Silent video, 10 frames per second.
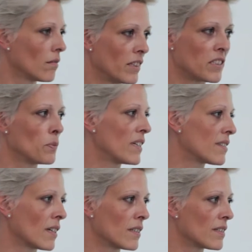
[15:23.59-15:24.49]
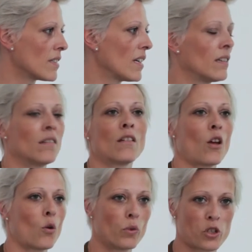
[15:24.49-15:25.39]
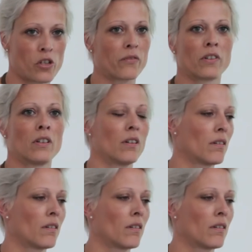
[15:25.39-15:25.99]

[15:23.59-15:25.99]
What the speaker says: this makes sense in whichever